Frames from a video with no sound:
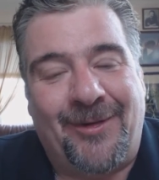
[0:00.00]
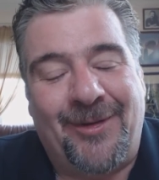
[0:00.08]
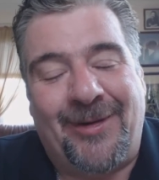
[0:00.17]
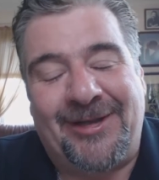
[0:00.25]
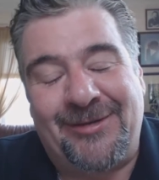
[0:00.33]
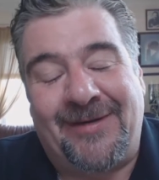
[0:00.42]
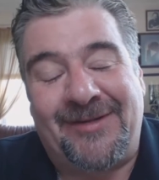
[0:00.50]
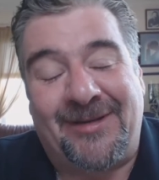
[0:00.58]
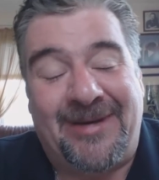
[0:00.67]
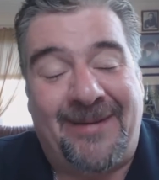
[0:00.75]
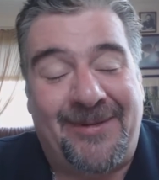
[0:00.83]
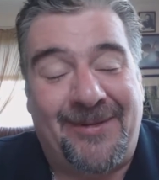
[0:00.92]
although I do have
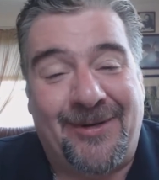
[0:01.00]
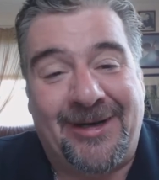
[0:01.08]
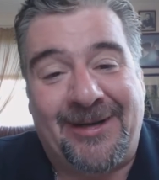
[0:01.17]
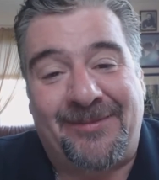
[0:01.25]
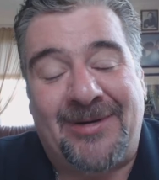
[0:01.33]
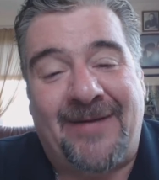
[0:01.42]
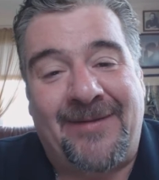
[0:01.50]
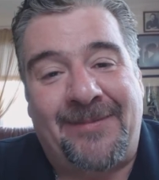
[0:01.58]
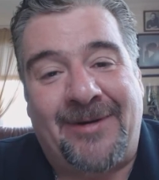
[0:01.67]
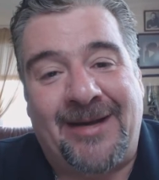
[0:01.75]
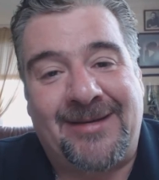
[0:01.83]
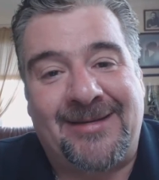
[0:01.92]
some paperwork in private
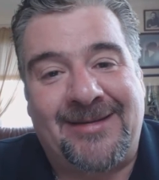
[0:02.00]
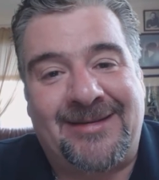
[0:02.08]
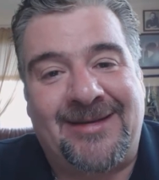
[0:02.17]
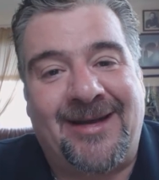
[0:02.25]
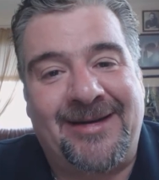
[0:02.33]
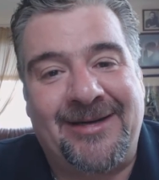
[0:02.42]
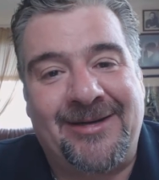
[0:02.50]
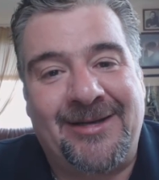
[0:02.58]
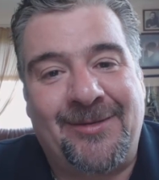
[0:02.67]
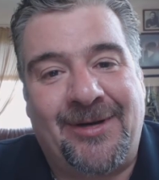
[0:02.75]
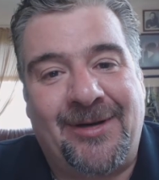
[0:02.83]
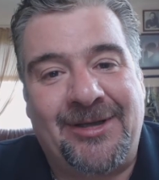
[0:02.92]
practice, it's not
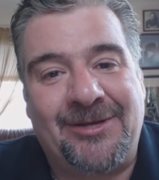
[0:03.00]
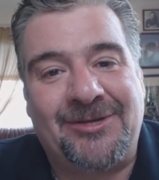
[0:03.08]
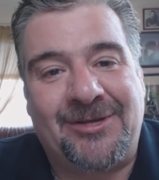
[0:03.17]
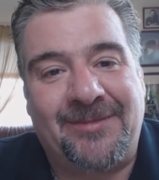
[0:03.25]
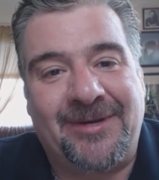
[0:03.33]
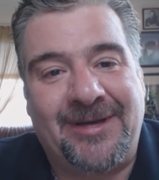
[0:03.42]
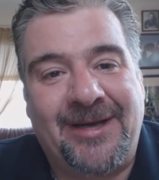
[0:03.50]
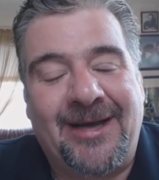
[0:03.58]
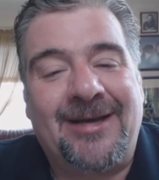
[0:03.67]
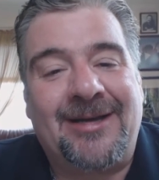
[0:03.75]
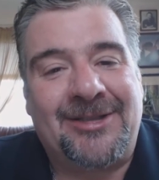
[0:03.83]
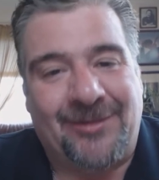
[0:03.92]
nearly what it used to be.
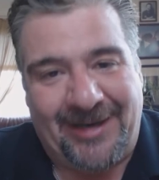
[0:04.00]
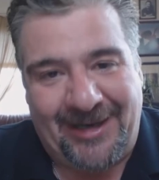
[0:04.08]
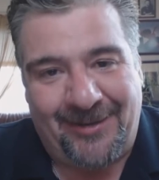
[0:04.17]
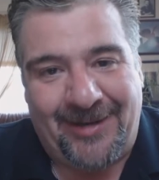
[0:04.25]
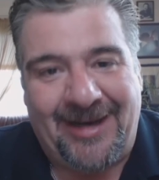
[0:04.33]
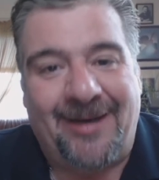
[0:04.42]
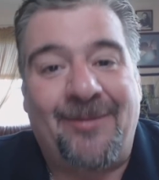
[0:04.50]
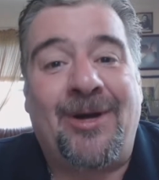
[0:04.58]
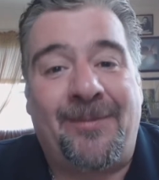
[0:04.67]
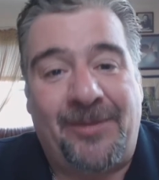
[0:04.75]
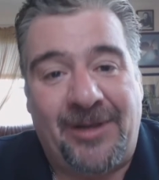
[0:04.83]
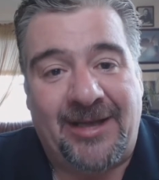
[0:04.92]
So anyway, I'm
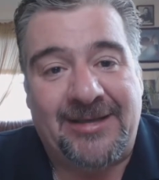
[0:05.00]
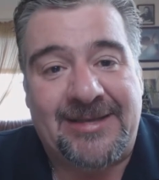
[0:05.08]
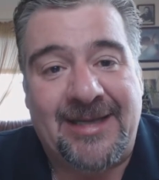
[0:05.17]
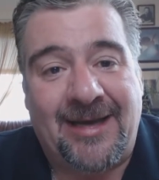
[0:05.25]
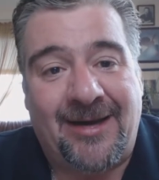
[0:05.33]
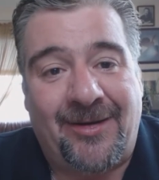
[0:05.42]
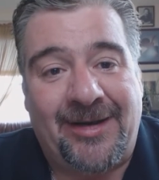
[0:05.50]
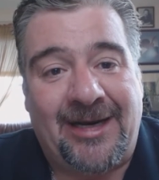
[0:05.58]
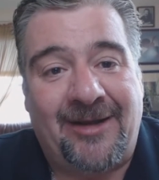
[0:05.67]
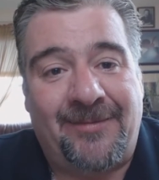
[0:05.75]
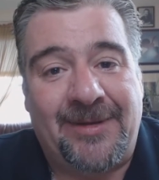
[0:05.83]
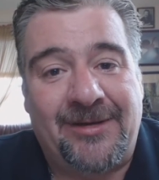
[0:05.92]
well placed now,
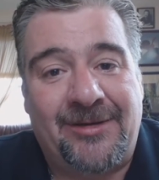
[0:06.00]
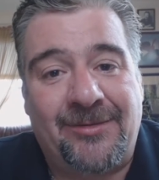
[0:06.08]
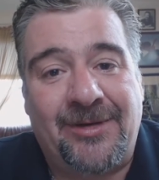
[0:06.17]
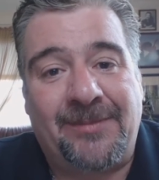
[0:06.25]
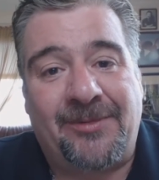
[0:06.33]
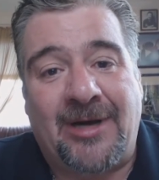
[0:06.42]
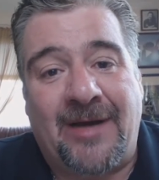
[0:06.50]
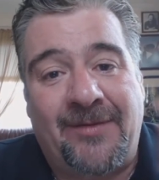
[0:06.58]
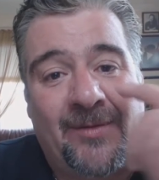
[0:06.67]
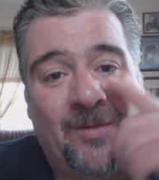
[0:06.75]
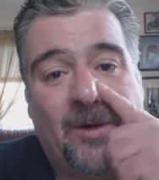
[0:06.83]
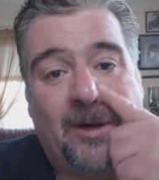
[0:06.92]
and I've been doing
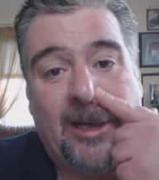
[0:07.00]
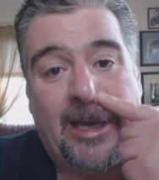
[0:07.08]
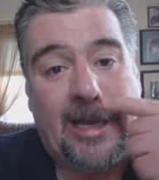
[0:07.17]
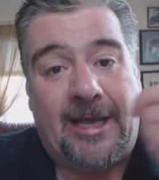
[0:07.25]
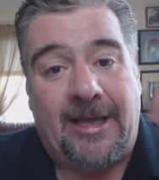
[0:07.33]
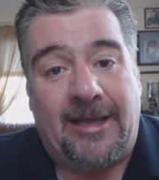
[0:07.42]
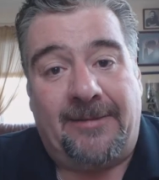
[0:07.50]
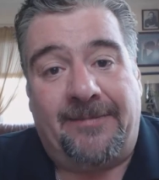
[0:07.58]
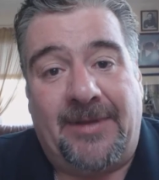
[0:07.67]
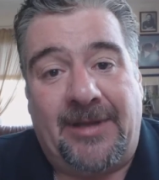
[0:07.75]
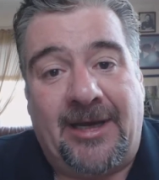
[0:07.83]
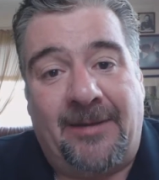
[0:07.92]
private work
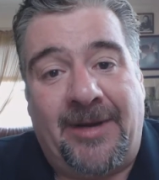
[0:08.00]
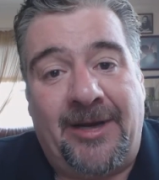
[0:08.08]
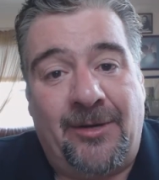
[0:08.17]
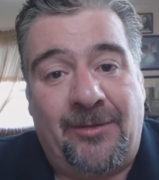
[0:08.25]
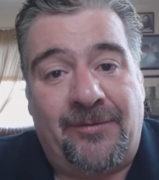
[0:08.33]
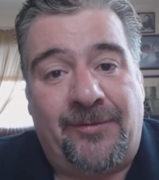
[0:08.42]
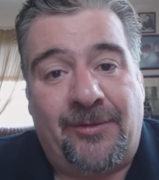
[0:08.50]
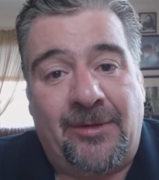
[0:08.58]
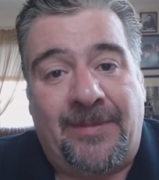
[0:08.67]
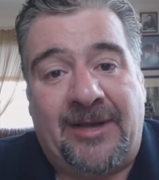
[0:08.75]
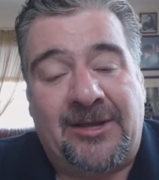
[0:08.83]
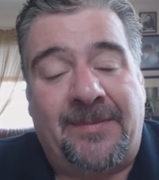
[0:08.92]
on my own
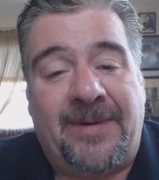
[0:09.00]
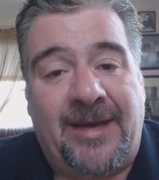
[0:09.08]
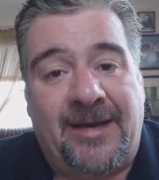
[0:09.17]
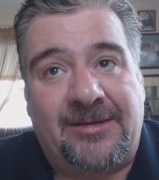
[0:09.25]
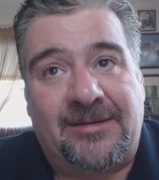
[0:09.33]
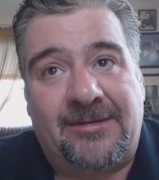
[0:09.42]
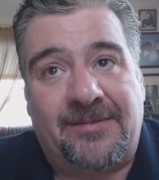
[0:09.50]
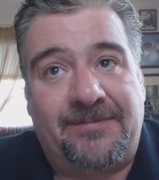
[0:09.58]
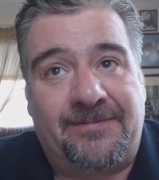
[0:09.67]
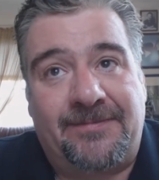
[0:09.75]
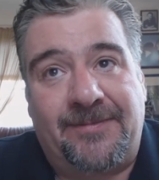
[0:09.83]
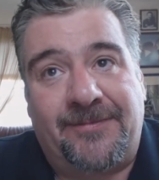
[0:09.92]
for about the past
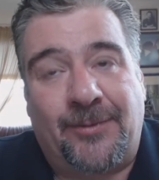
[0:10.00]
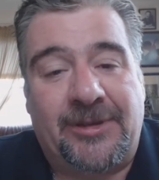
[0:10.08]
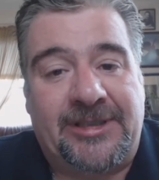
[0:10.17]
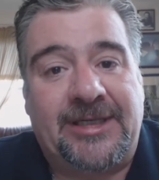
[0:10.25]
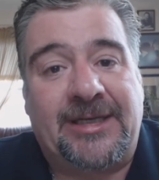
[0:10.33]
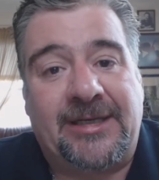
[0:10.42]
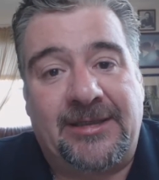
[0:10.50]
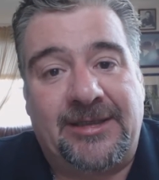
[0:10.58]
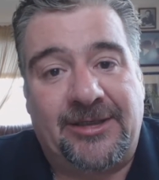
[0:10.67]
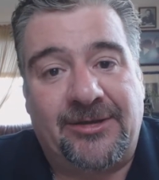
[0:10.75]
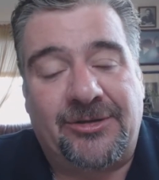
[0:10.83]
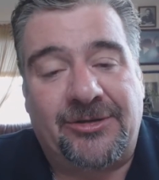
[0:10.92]
14
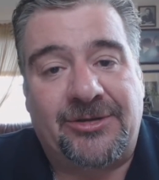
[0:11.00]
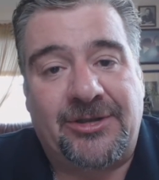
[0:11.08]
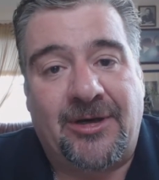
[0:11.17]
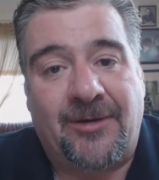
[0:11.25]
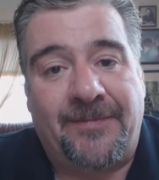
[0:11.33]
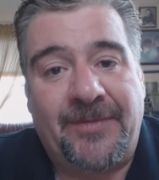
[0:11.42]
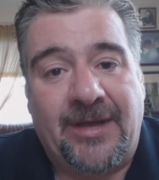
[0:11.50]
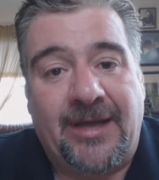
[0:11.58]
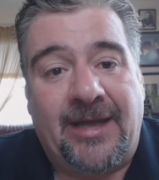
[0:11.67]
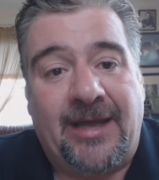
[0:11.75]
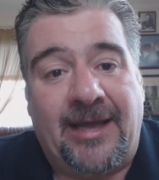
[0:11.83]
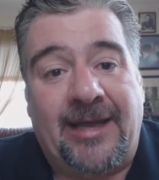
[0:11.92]
years or so,
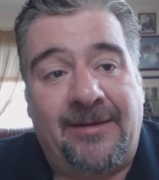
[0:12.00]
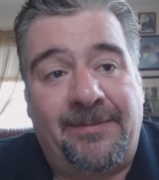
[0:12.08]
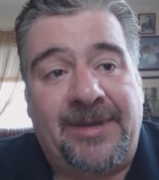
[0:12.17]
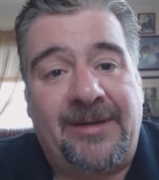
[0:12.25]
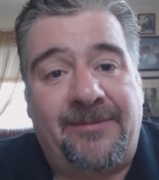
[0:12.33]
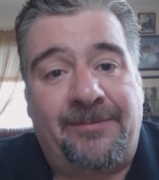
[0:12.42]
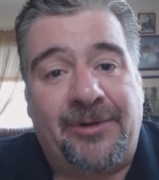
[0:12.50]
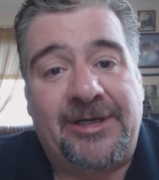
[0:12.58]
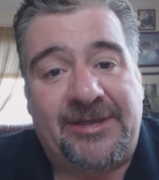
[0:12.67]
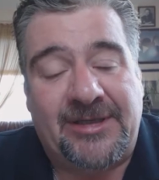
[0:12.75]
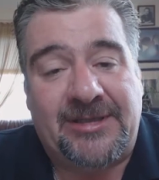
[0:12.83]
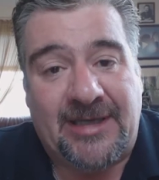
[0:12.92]
and been
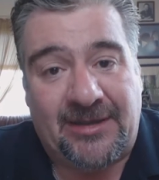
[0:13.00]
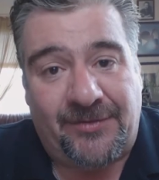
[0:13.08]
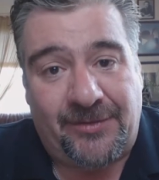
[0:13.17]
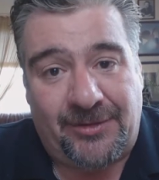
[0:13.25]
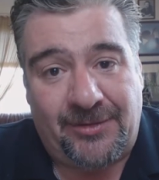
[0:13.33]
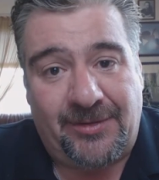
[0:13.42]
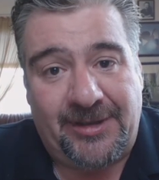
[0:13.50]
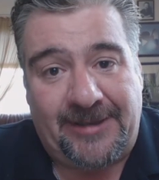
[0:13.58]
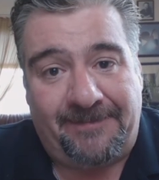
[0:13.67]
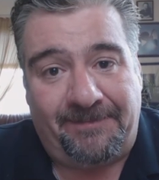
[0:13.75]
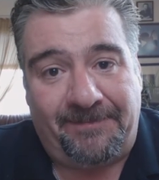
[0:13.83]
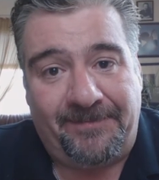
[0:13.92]
pretty successful doing
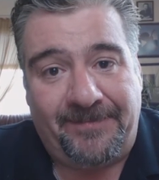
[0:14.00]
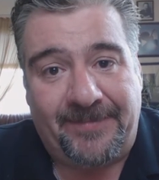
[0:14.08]
it.